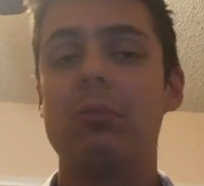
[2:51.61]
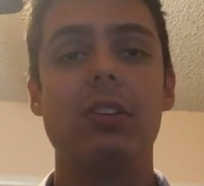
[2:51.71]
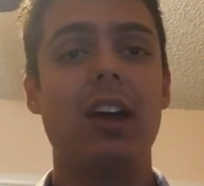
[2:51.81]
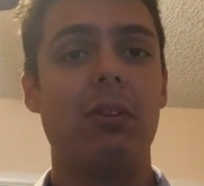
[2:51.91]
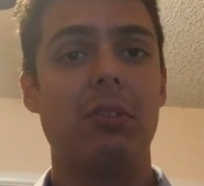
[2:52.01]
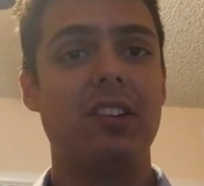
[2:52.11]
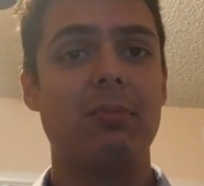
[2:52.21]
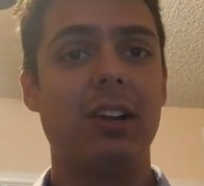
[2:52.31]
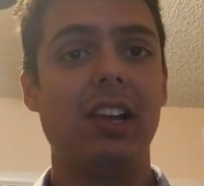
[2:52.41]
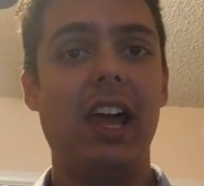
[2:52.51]
would not risk
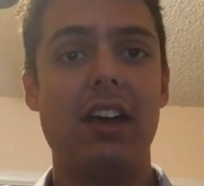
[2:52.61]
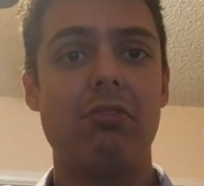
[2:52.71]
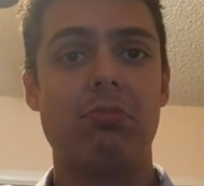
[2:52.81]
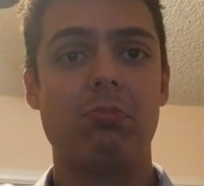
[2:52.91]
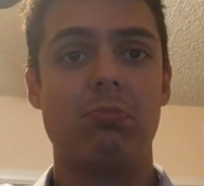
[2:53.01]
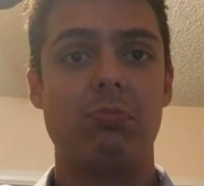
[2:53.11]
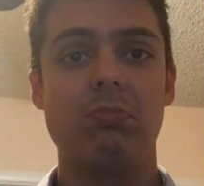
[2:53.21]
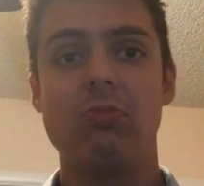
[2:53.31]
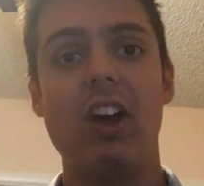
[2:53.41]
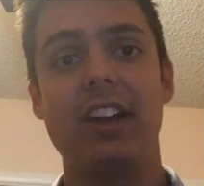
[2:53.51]
my life
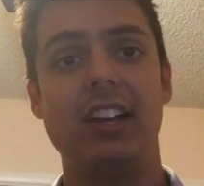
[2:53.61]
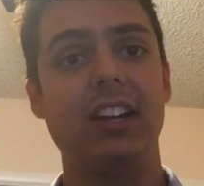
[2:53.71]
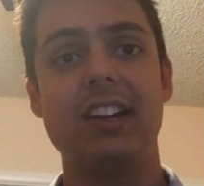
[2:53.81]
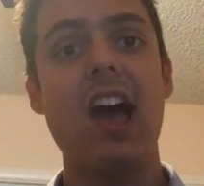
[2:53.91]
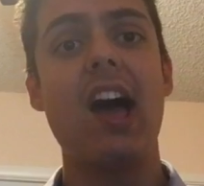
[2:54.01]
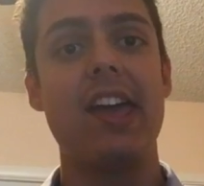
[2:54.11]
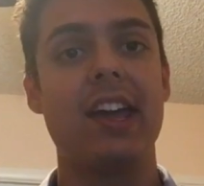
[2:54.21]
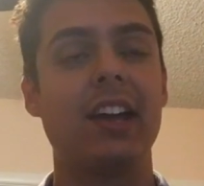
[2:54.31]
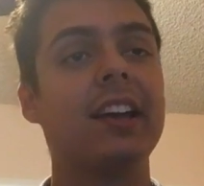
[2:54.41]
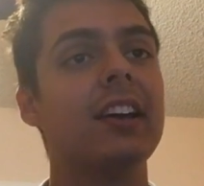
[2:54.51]
fighting and
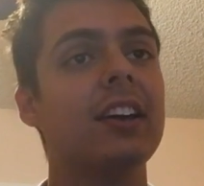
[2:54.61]
dying